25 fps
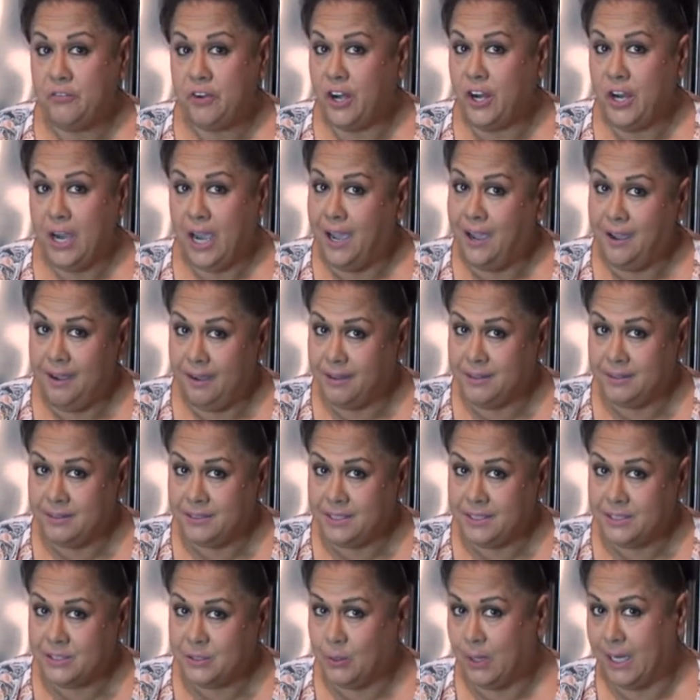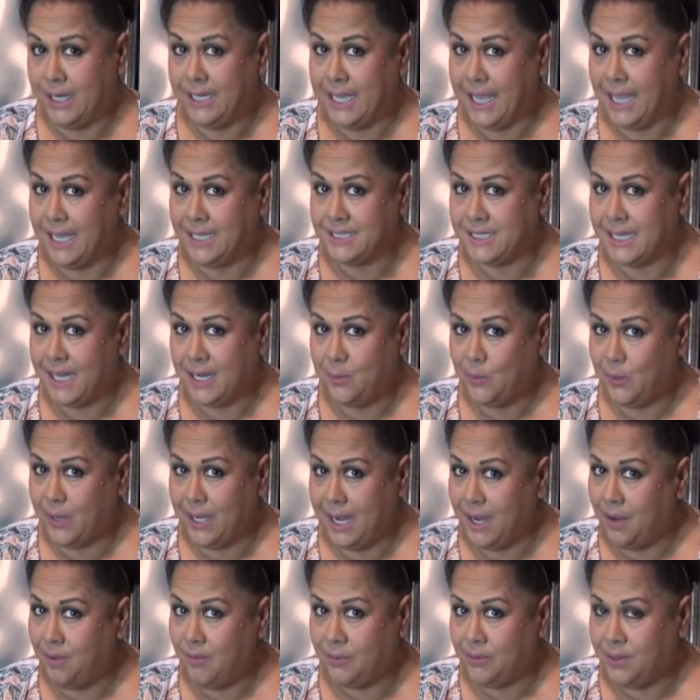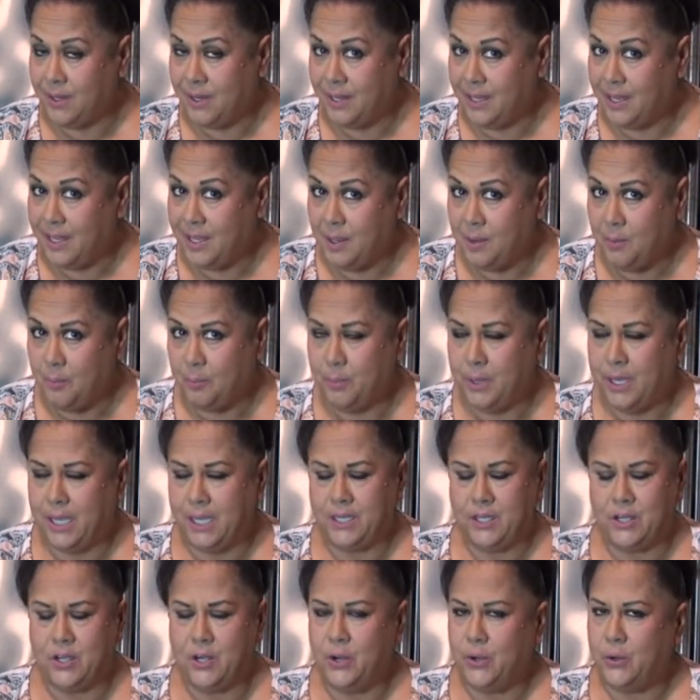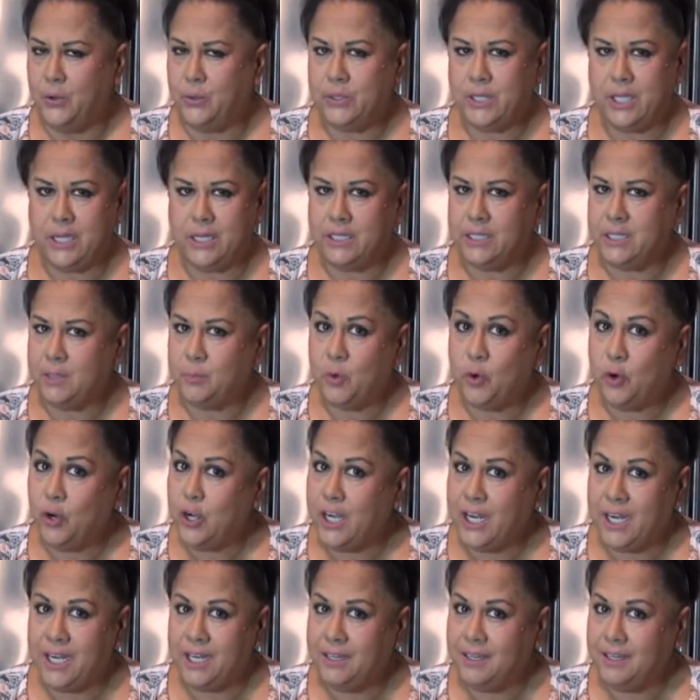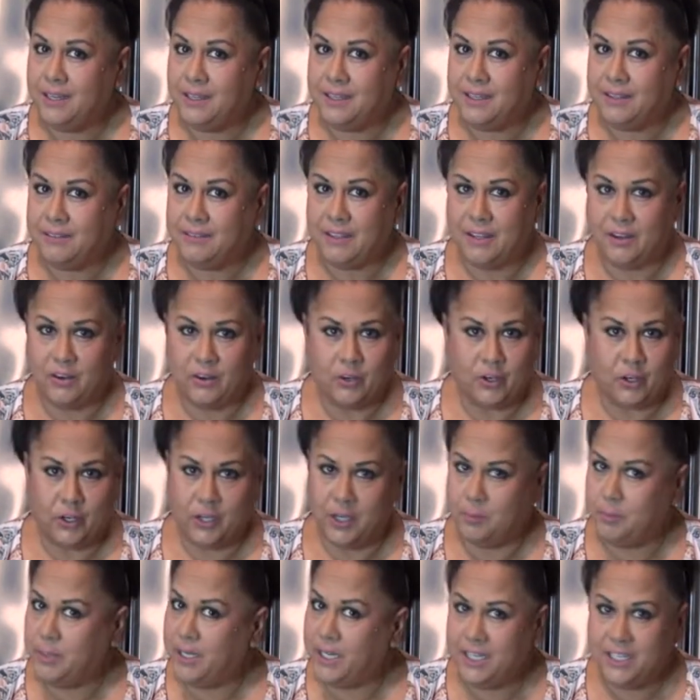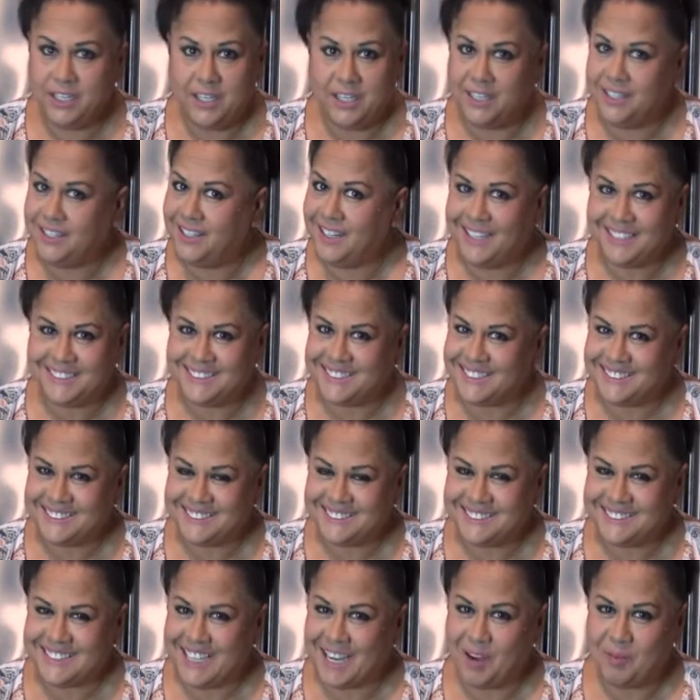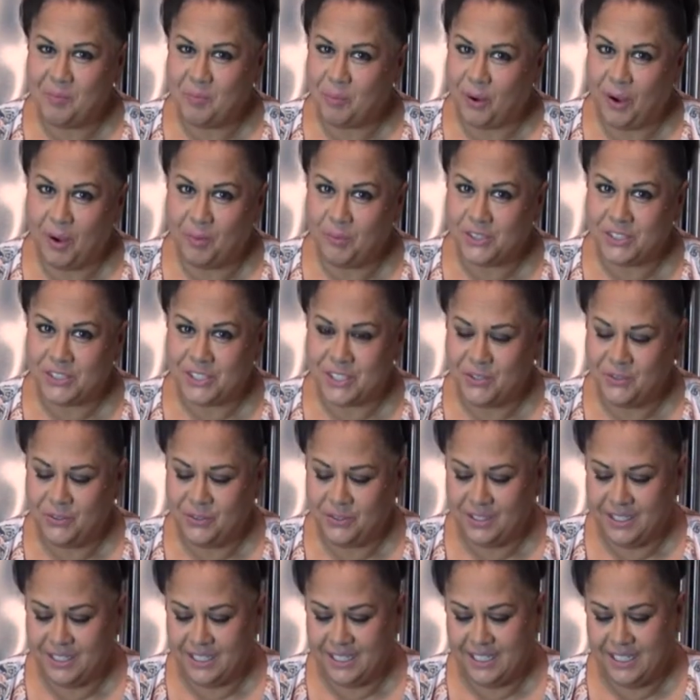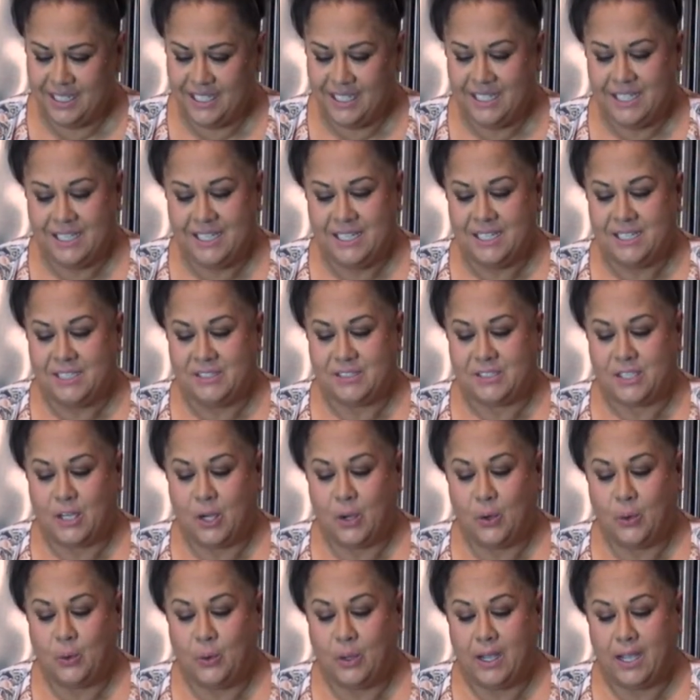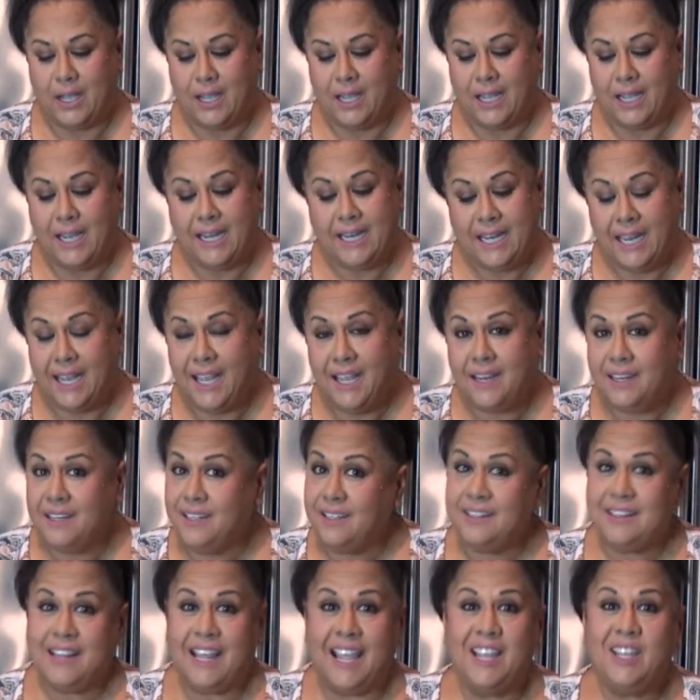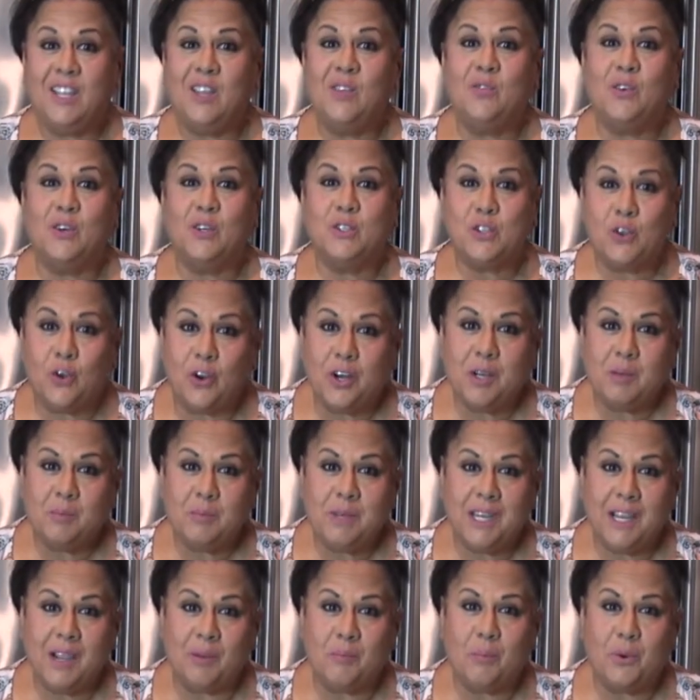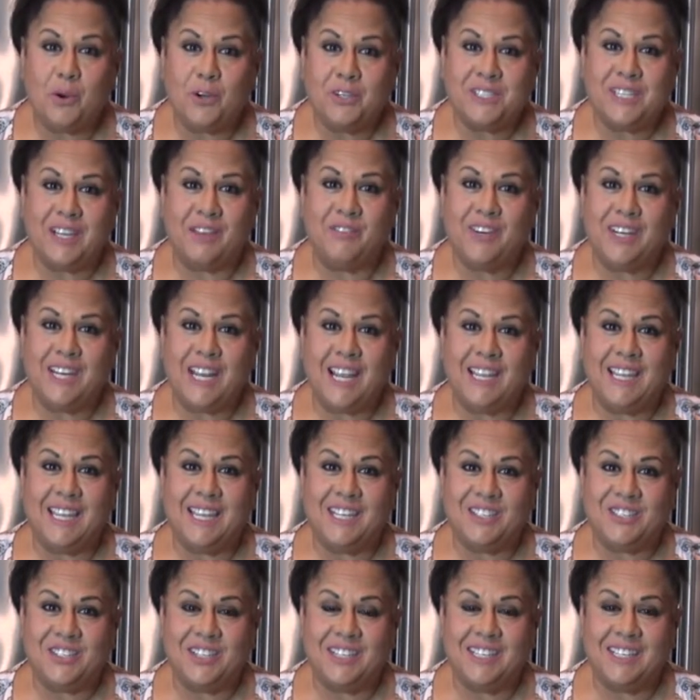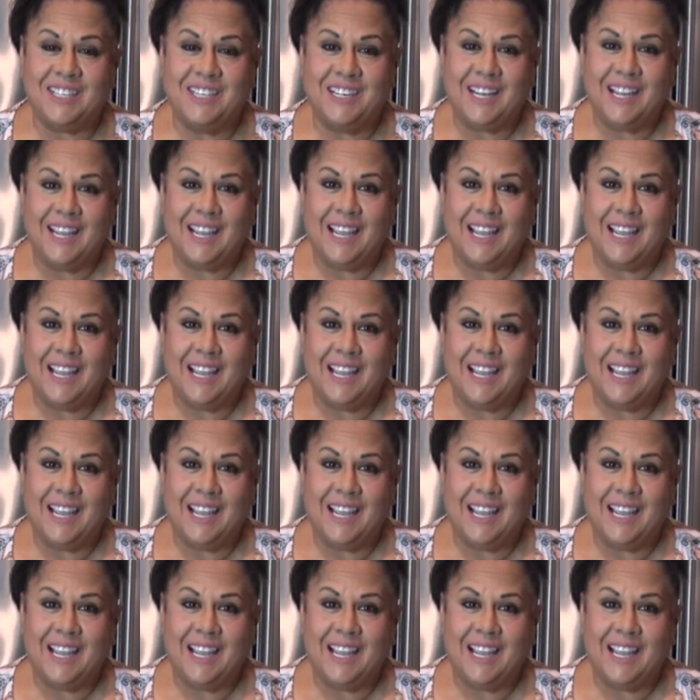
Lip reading: very hot, so I can't take one out. But know that in the morning, they're gonna be delicious, I promise you. So again, thank you for joining me on Bert's Everyday Kitchen